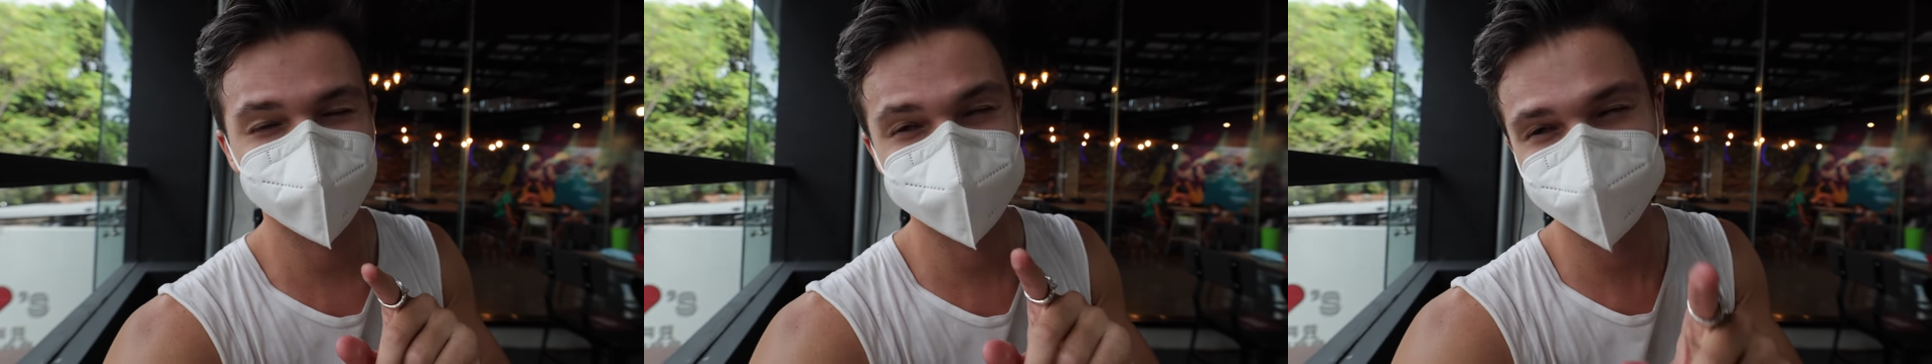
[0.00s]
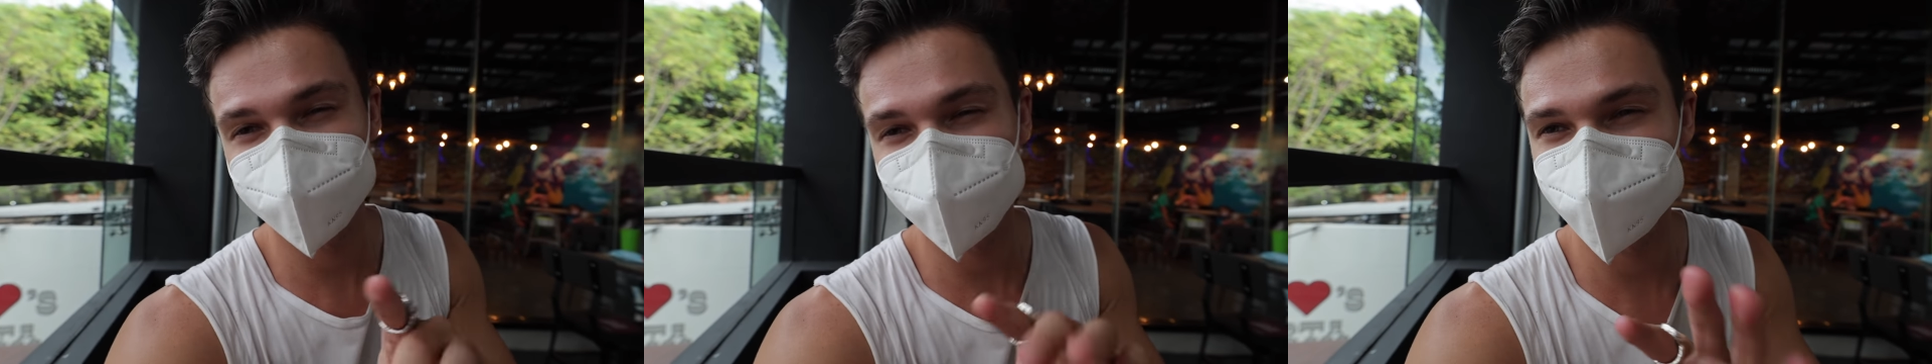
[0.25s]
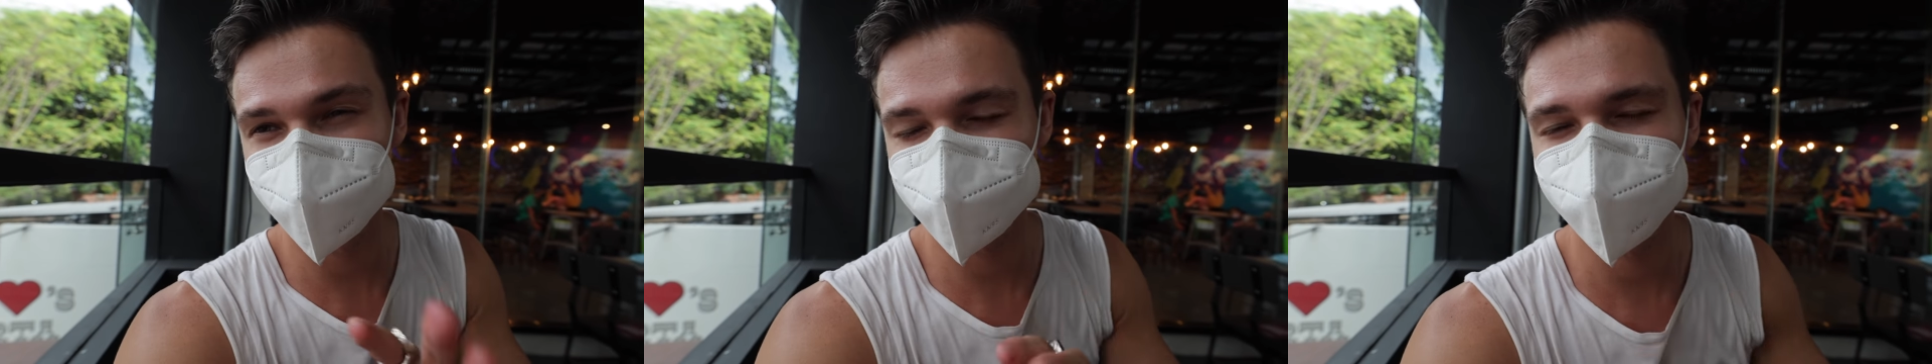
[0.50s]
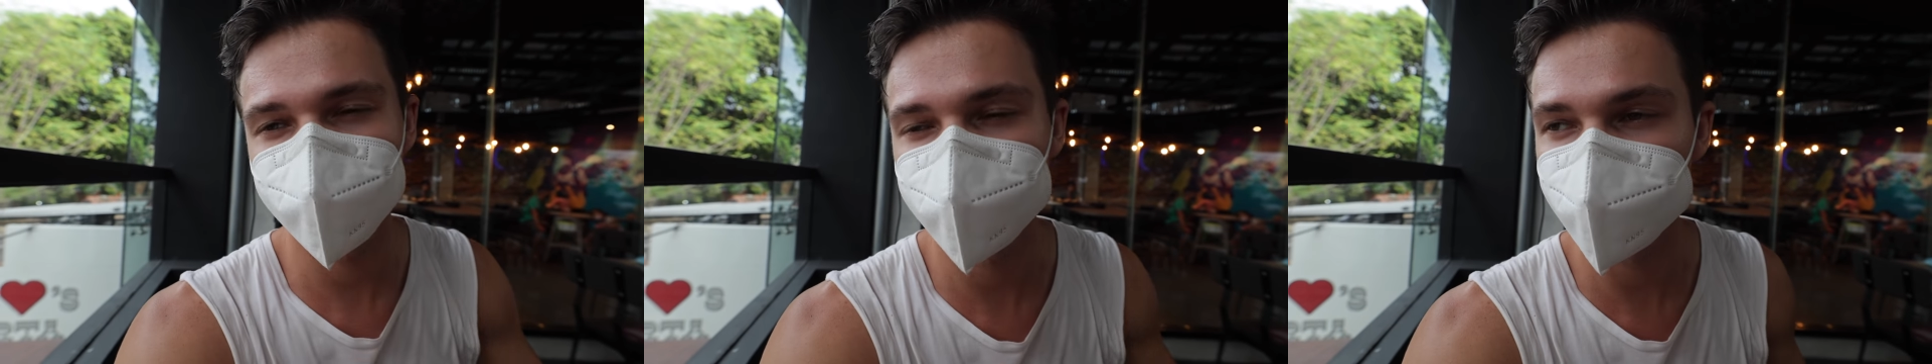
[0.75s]
It's a little bit
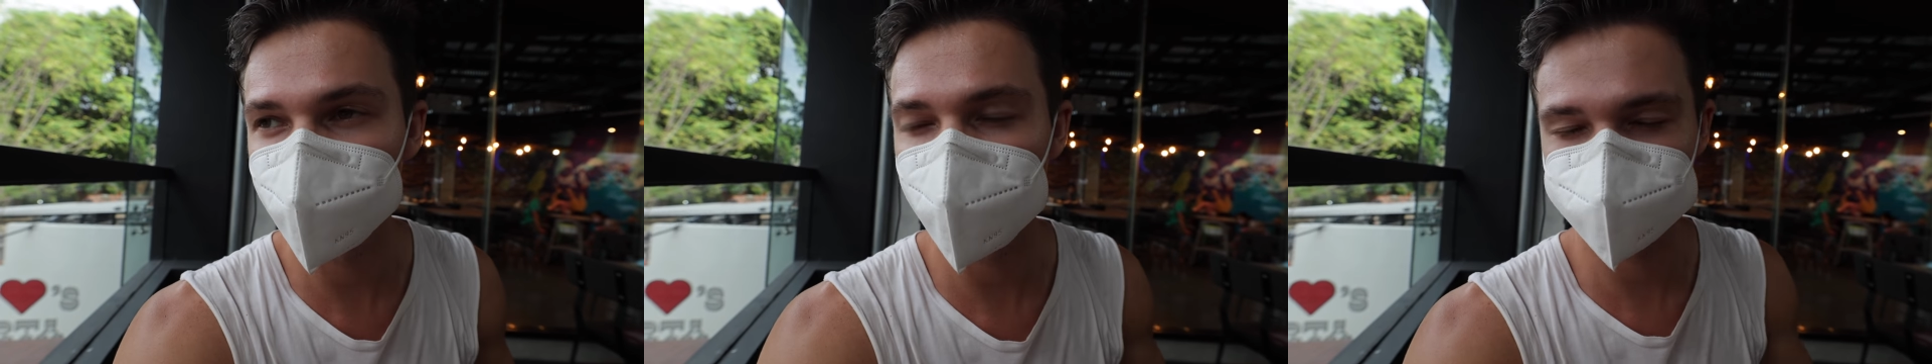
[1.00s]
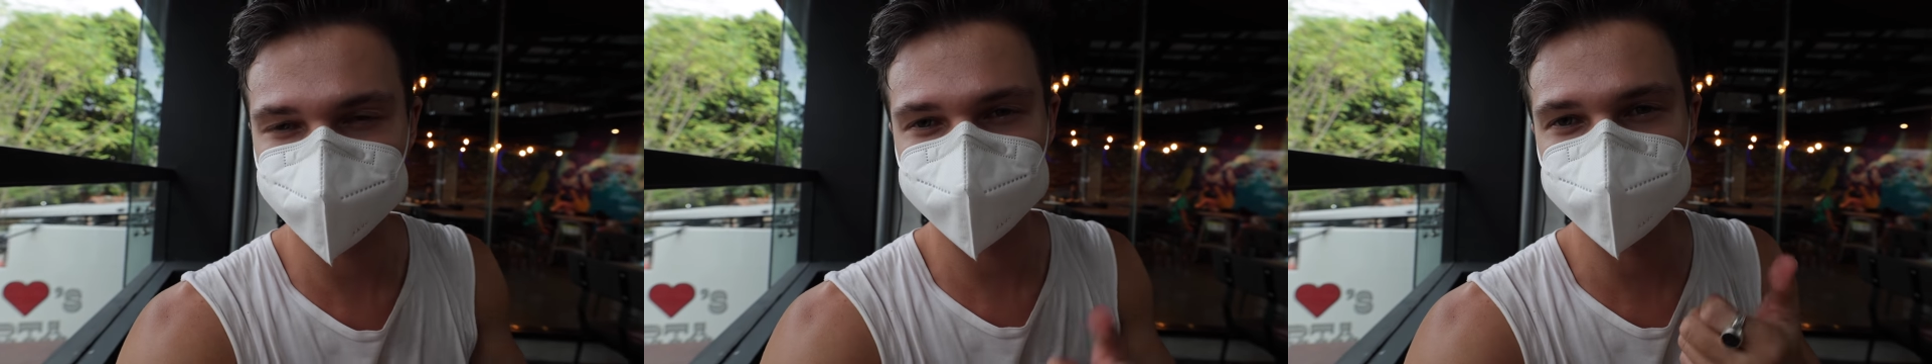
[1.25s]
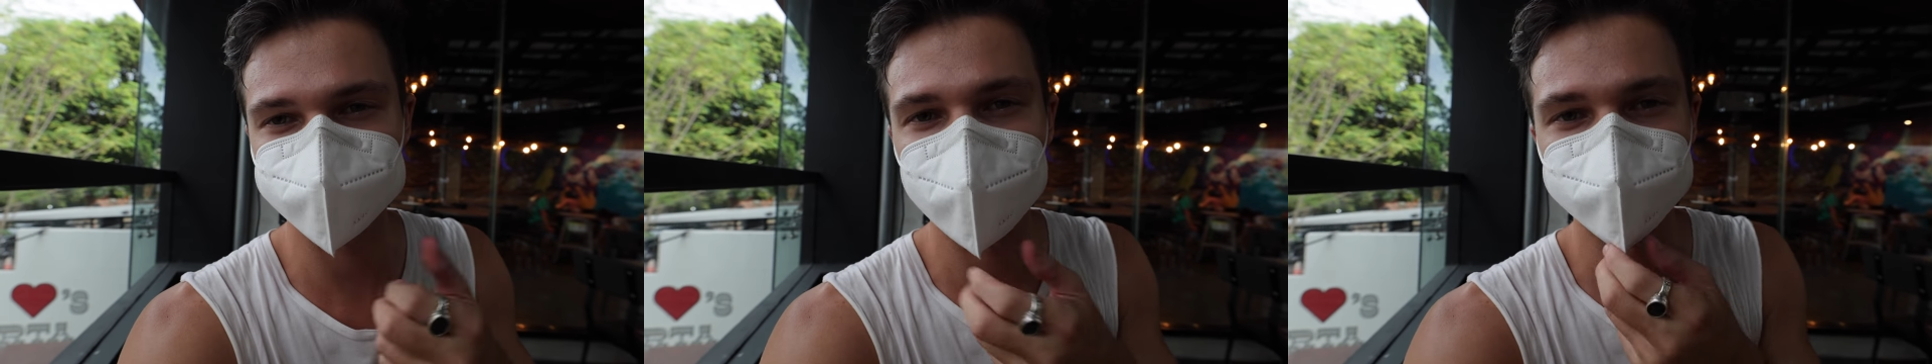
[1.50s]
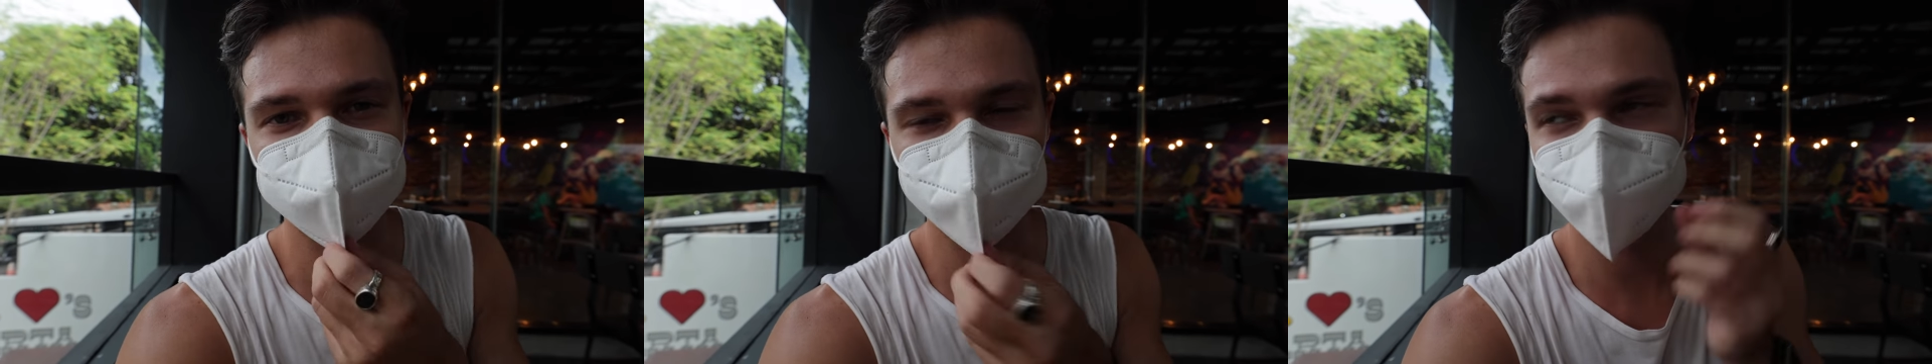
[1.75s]
quieter actually, which is why
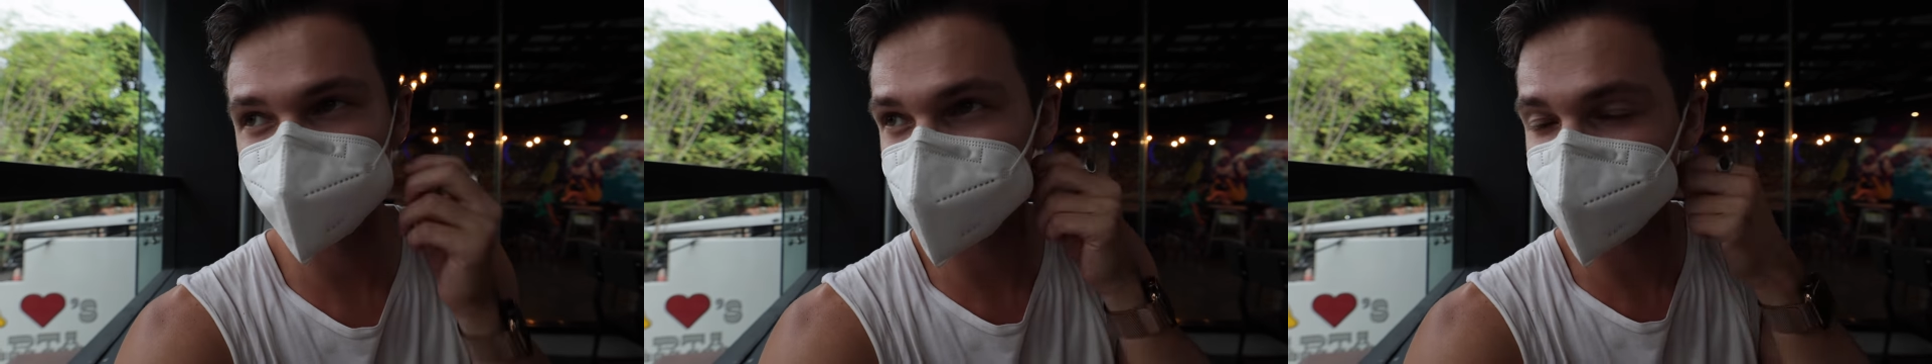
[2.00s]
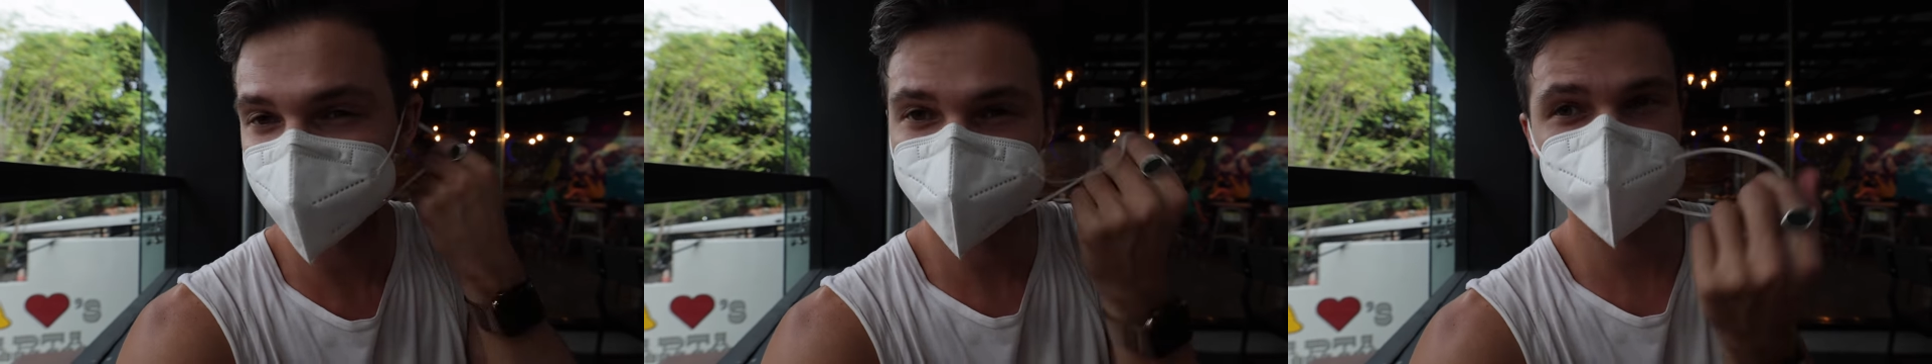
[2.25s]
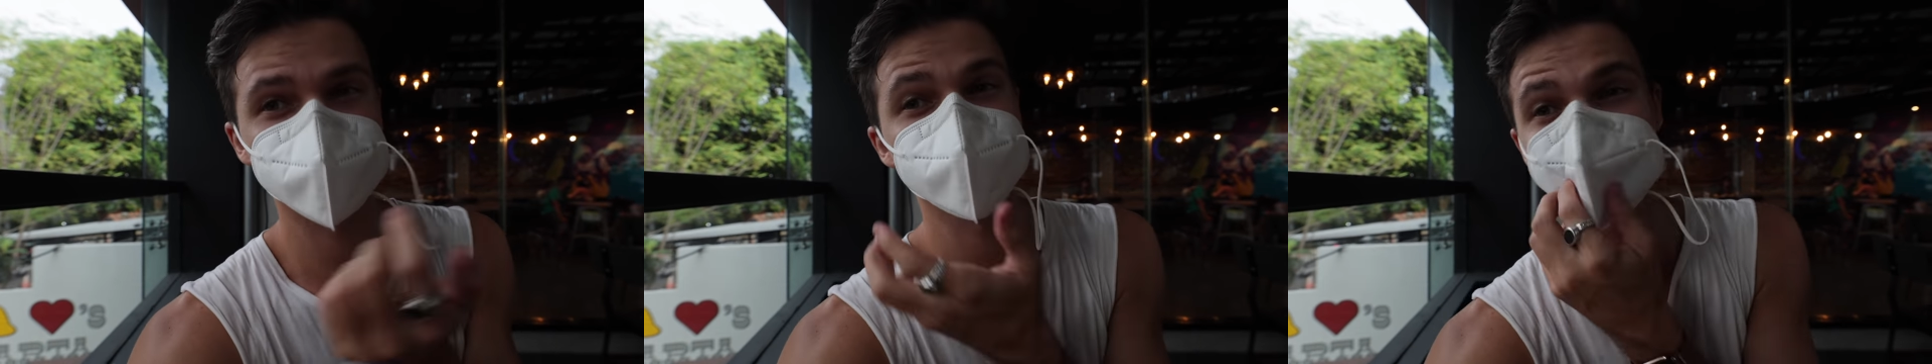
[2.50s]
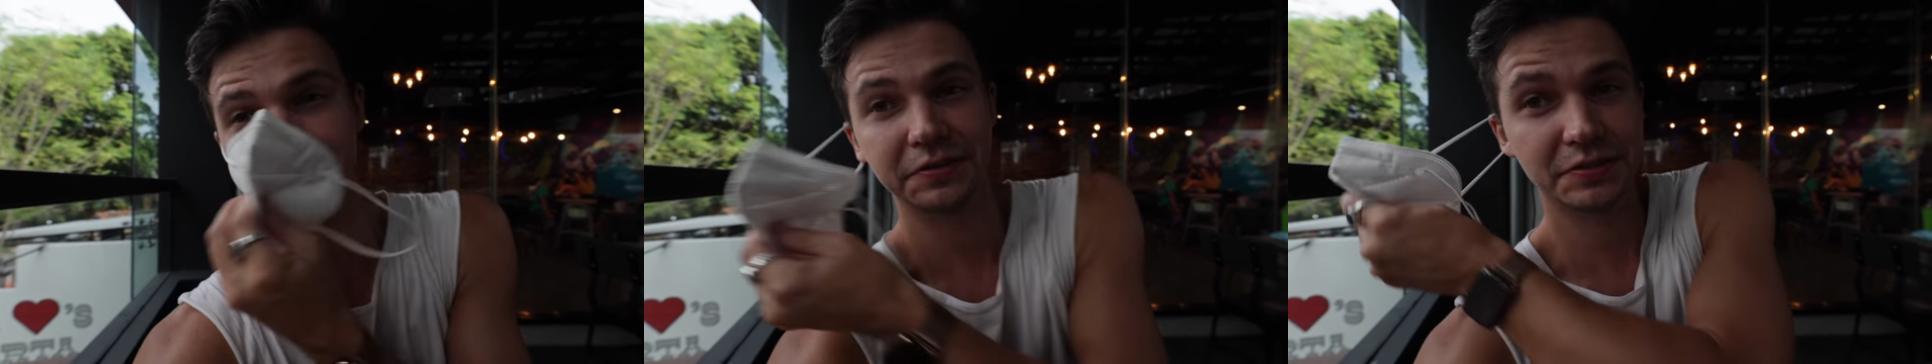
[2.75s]
we came up here. Sorry,
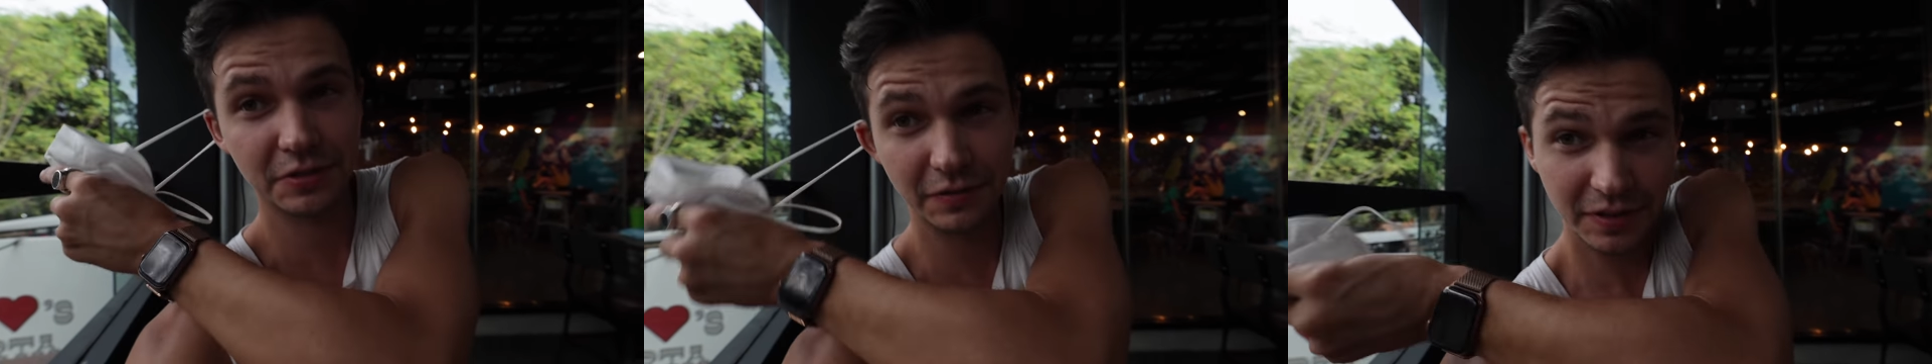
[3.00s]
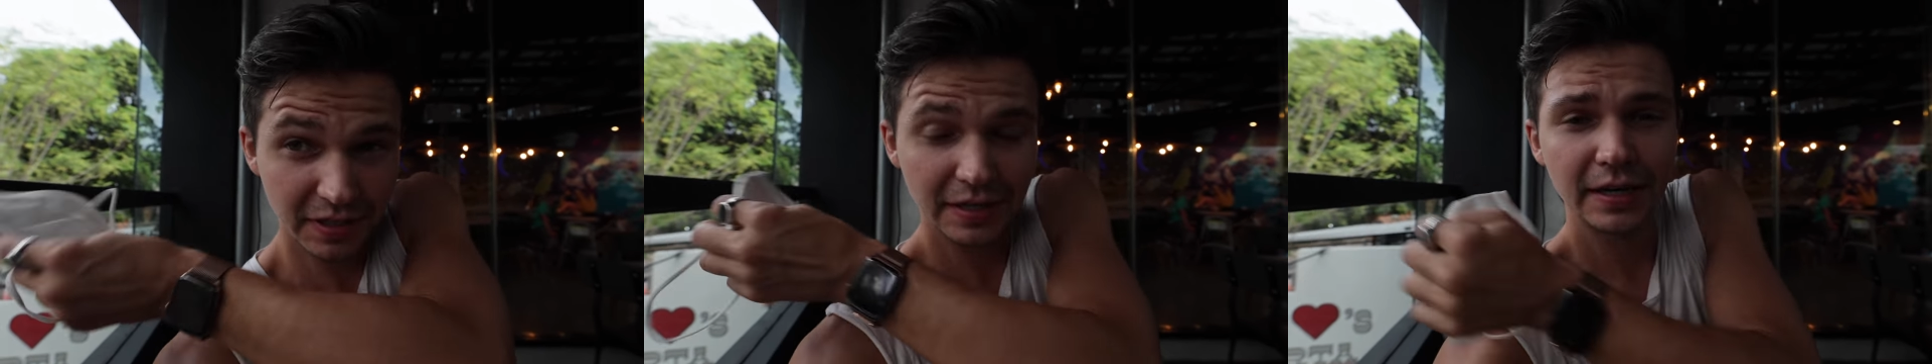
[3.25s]
let me take this off.